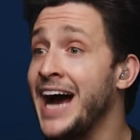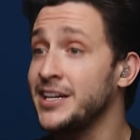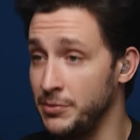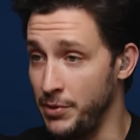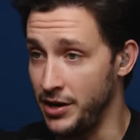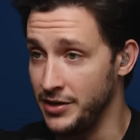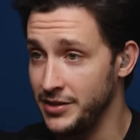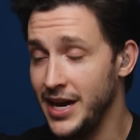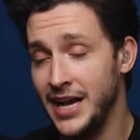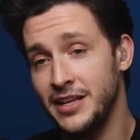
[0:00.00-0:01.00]
act upon.
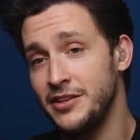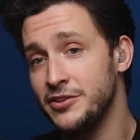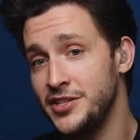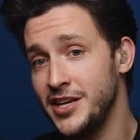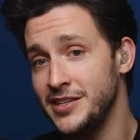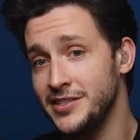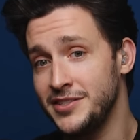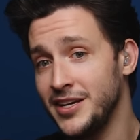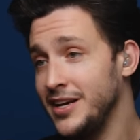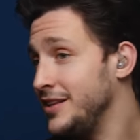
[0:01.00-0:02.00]
And mm. then mm-hmm. there's
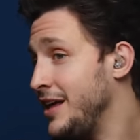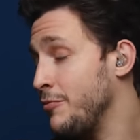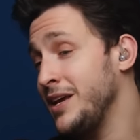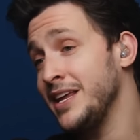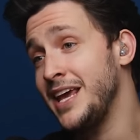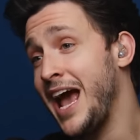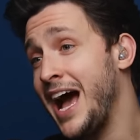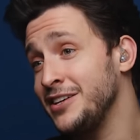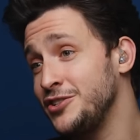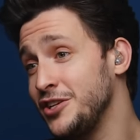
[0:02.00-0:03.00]
things that we can
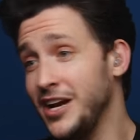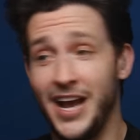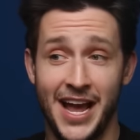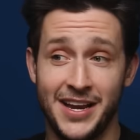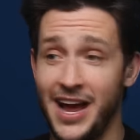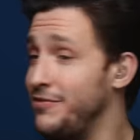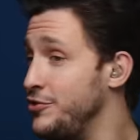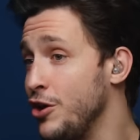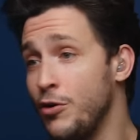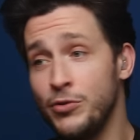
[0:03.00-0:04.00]
catch and have
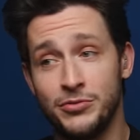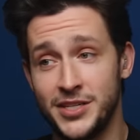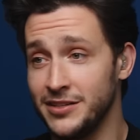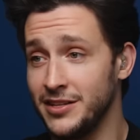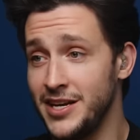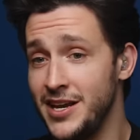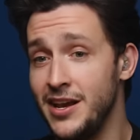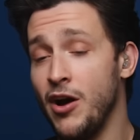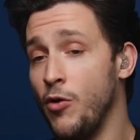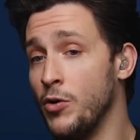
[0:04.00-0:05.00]
no utility,
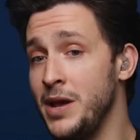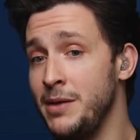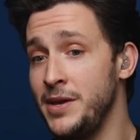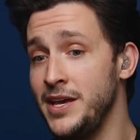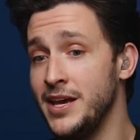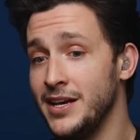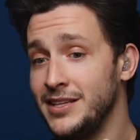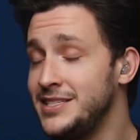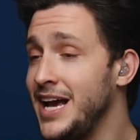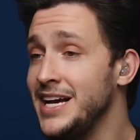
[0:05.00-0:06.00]
or maybe
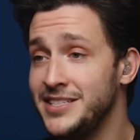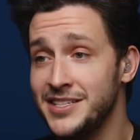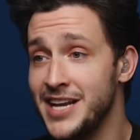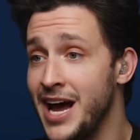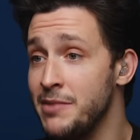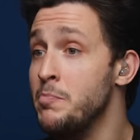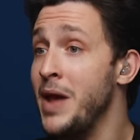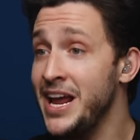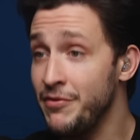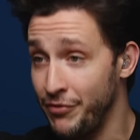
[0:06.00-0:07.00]
the test is not
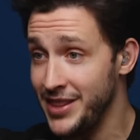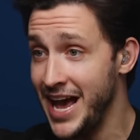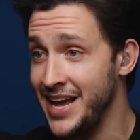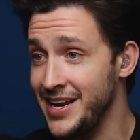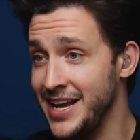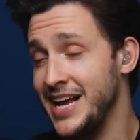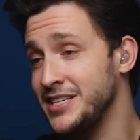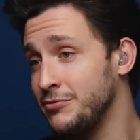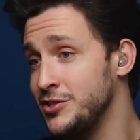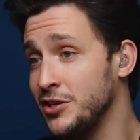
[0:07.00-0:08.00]
made for that. And
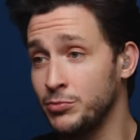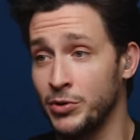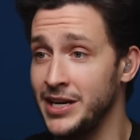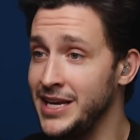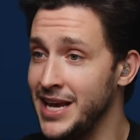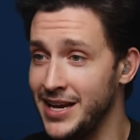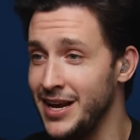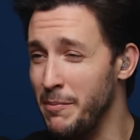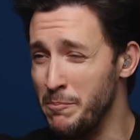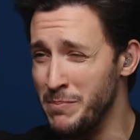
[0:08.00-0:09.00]
as a result, we're going to get
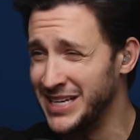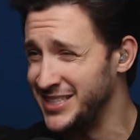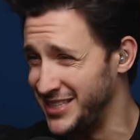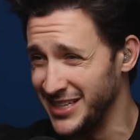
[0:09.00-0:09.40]
mixed